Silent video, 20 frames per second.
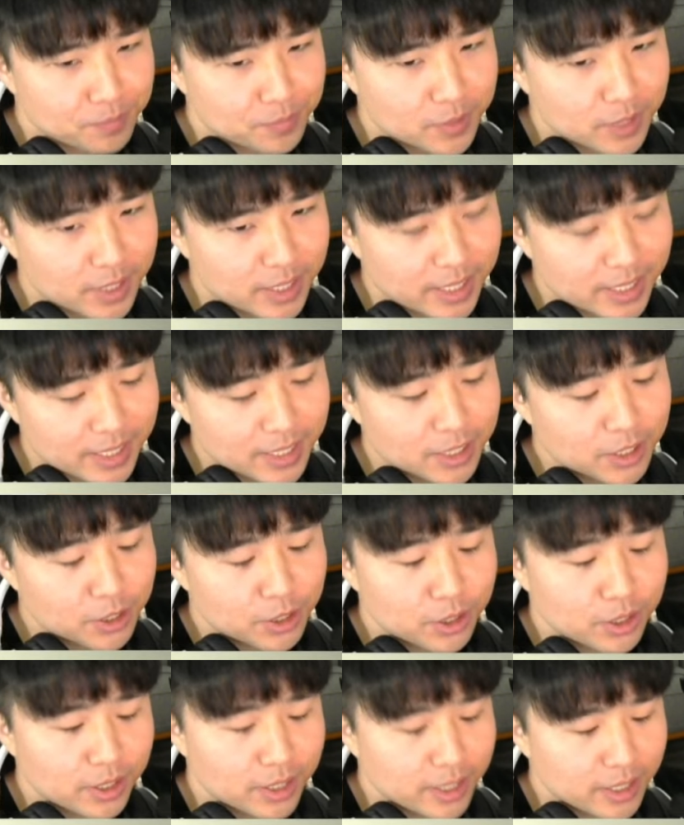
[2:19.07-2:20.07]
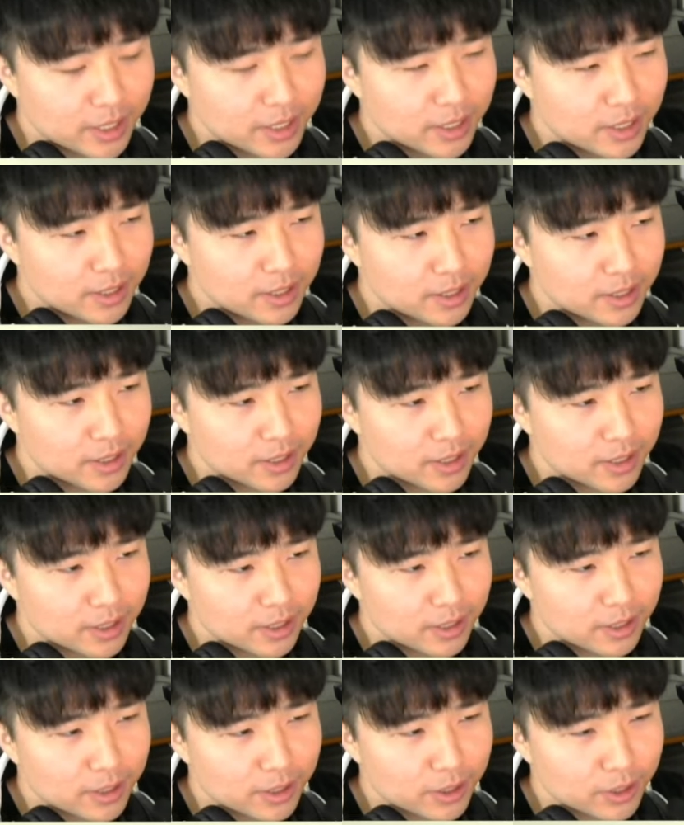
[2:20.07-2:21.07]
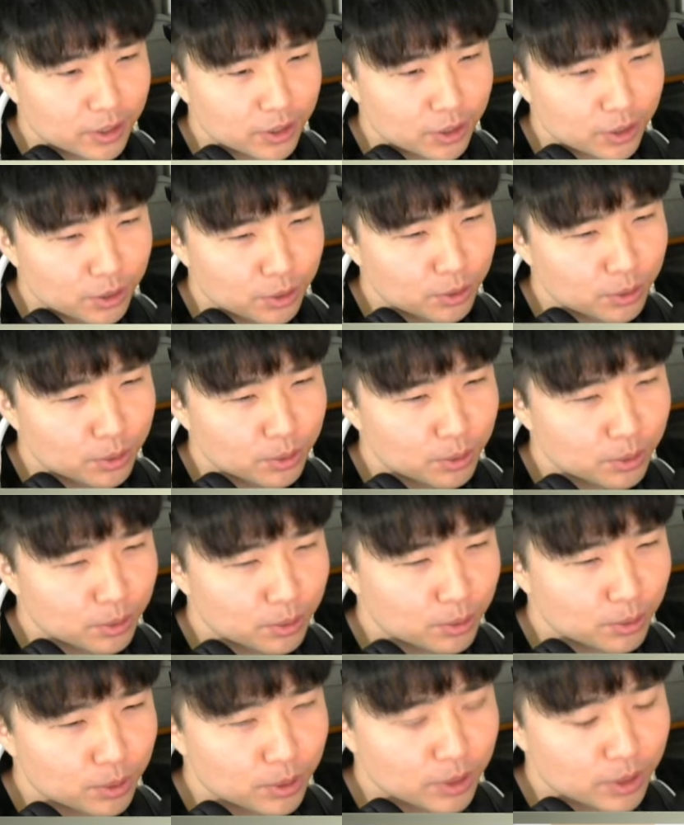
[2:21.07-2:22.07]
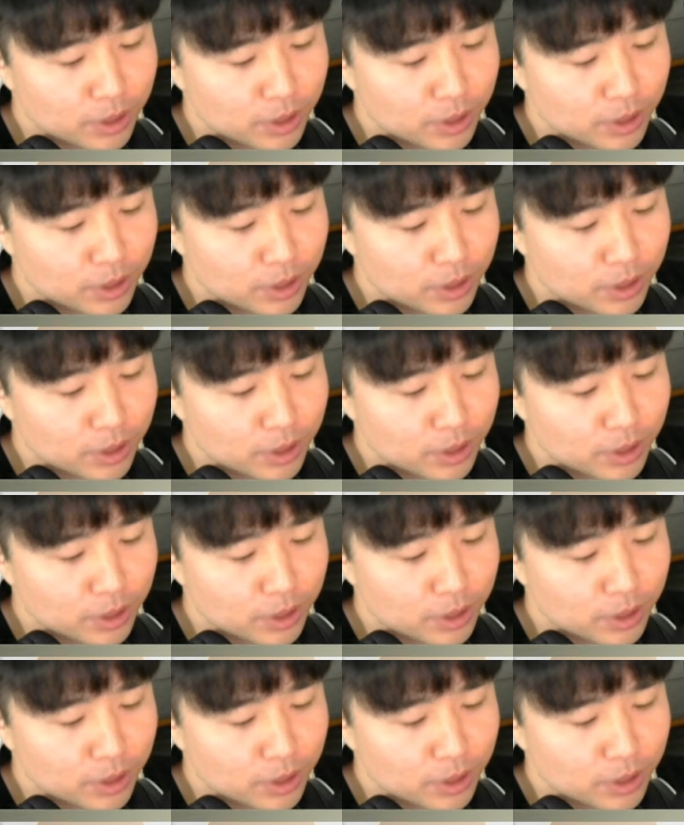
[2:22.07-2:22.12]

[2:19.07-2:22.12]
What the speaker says: in Q